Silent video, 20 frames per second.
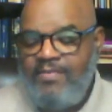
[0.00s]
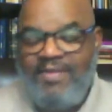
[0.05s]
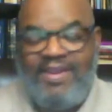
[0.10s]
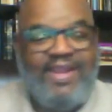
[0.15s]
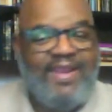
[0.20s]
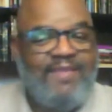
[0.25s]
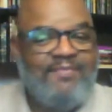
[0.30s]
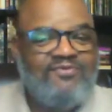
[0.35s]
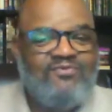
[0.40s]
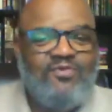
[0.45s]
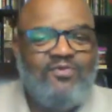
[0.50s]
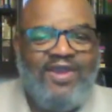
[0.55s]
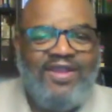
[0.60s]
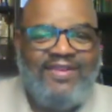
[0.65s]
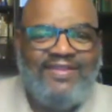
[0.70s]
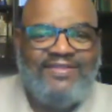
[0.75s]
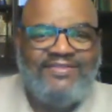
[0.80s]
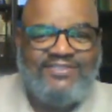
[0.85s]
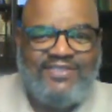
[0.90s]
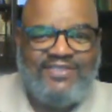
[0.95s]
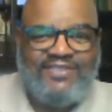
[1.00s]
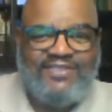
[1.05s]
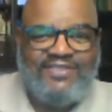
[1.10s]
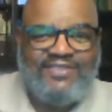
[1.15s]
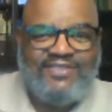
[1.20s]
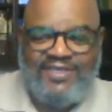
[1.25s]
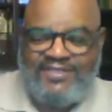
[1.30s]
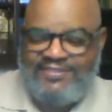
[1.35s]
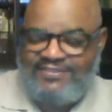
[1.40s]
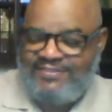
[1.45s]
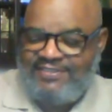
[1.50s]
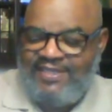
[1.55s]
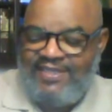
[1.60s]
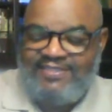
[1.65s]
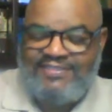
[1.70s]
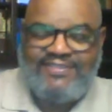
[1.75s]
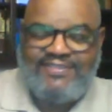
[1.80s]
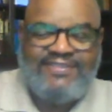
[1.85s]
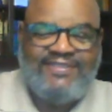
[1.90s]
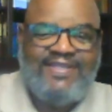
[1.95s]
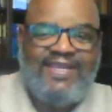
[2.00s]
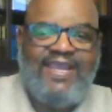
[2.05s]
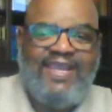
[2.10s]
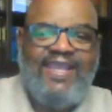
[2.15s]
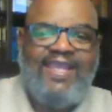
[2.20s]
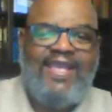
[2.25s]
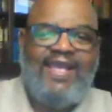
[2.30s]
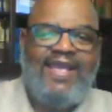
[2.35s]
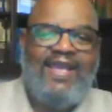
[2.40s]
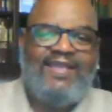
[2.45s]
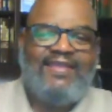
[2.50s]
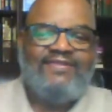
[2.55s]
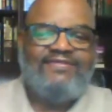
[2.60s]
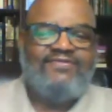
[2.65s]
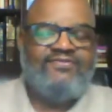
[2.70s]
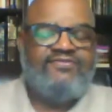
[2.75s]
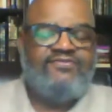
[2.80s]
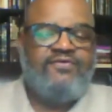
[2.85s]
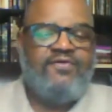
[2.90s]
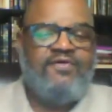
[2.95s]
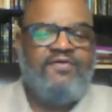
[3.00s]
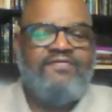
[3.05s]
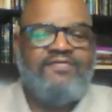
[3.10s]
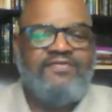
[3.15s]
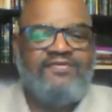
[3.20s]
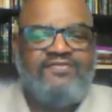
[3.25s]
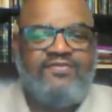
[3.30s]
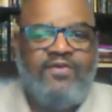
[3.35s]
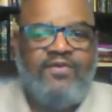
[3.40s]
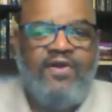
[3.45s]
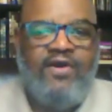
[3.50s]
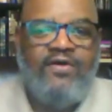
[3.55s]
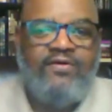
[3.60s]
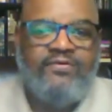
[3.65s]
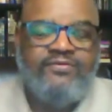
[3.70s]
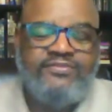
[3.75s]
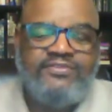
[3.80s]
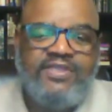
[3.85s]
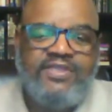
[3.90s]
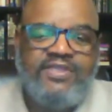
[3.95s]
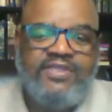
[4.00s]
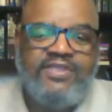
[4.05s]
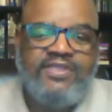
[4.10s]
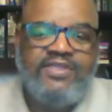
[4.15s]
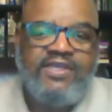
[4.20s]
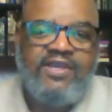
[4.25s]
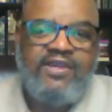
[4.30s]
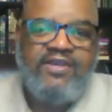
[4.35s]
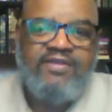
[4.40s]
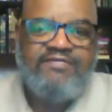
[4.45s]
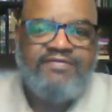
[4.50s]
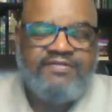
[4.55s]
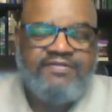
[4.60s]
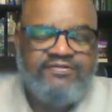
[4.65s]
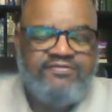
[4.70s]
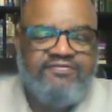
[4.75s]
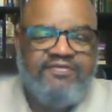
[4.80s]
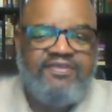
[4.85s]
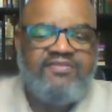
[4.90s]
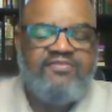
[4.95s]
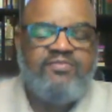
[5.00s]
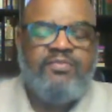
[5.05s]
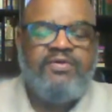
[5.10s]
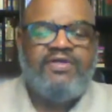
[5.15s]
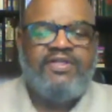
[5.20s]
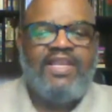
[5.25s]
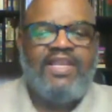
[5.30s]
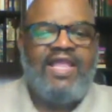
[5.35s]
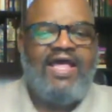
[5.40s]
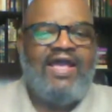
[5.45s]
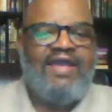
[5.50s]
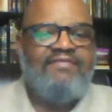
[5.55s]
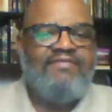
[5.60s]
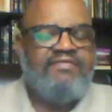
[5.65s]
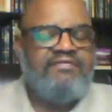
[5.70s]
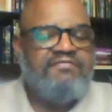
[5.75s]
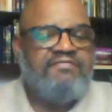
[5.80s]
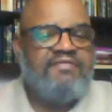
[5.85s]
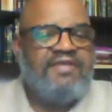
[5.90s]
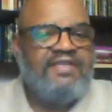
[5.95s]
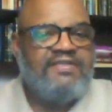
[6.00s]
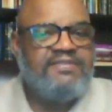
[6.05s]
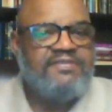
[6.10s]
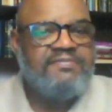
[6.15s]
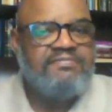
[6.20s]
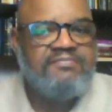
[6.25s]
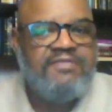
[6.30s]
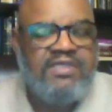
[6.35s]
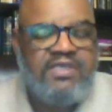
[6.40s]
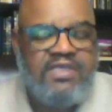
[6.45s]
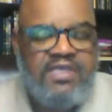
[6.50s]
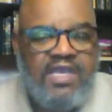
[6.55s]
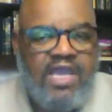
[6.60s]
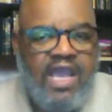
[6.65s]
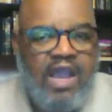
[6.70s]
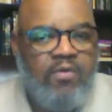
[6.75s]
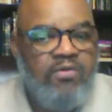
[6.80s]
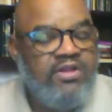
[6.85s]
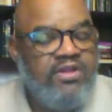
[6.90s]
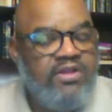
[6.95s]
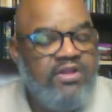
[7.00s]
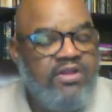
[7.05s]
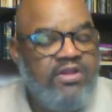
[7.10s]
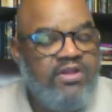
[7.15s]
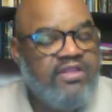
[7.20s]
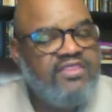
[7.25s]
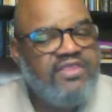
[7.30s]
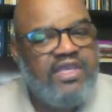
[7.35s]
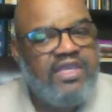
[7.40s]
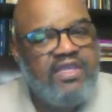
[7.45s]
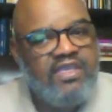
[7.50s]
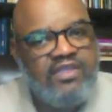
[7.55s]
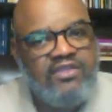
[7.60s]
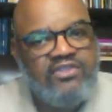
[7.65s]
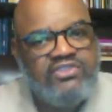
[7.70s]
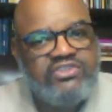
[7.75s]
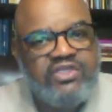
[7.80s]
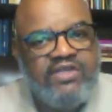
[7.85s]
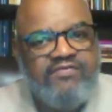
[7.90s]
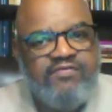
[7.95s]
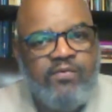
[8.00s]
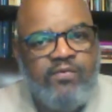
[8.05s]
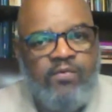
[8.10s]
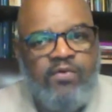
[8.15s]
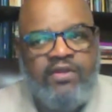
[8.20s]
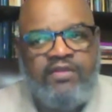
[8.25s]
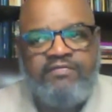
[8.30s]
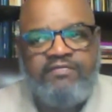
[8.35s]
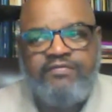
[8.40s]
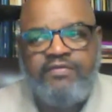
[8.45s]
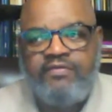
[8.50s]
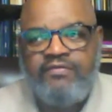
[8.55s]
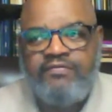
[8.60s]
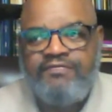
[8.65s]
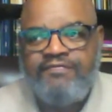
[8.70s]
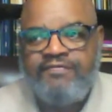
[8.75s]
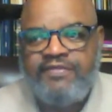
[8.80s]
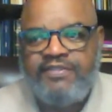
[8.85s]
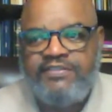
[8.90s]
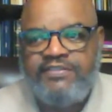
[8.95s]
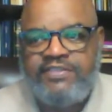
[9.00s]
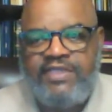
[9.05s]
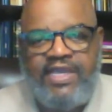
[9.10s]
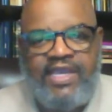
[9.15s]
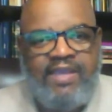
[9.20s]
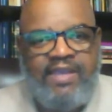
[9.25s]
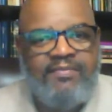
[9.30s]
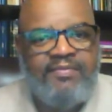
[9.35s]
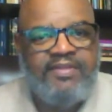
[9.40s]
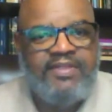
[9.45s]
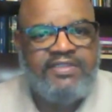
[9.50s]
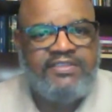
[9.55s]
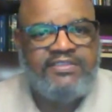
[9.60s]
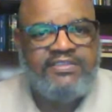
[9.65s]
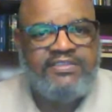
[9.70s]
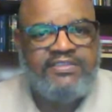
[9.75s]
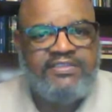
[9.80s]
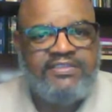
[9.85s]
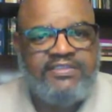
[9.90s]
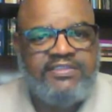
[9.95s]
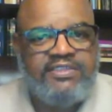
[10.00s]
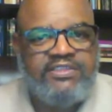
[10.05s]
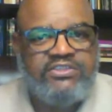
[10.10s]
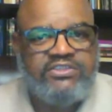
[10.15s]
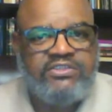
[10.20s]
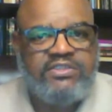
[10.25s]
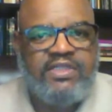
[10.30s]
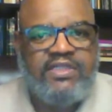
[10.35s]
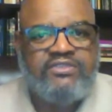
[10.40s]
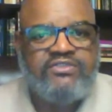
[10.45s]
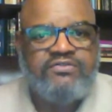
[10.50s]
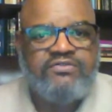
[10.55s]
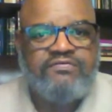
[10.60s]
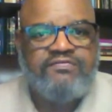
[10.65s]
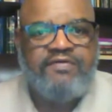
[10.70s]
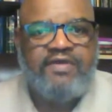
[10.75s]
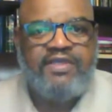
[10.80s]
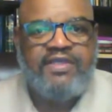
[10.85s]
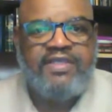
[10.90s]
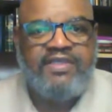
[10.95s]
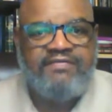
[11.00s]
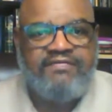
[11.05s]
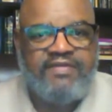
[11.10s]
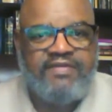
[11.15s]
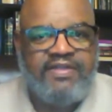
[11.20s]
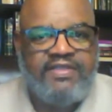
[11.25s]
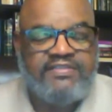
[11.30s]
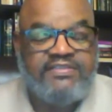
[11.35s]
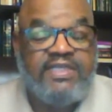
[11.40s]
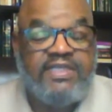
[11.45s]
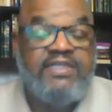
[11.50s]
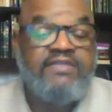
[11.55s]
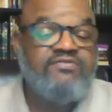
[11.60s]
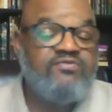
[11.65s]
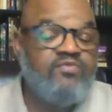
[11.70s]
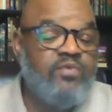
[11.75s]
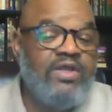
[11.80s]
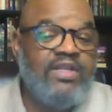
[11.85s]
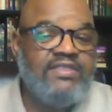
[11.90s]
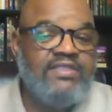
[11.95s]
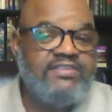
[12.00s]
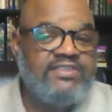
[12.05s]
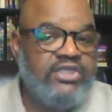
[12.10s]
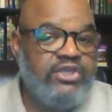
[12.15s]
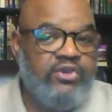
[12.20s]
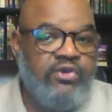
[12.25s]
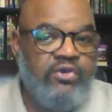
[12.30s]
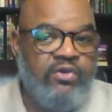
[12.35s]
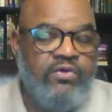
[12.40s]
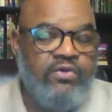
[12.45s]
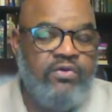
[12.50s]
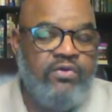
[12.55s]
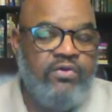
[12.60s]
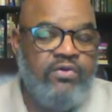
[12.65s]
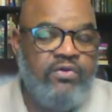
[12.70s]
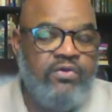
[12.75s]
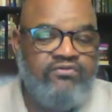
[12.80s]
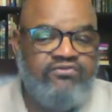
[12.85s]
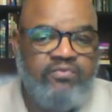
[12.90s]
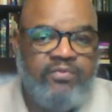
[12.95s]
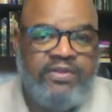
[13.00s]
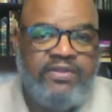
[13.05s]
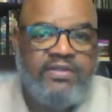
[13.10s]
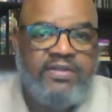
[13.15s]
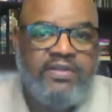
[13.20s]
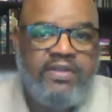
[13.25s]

My name is Rodney Johnson, and today I get to serve as your host for this Facebook Live event. I want to thank each and every one of you for the time and the attention that you've given us, and as well as the encouragement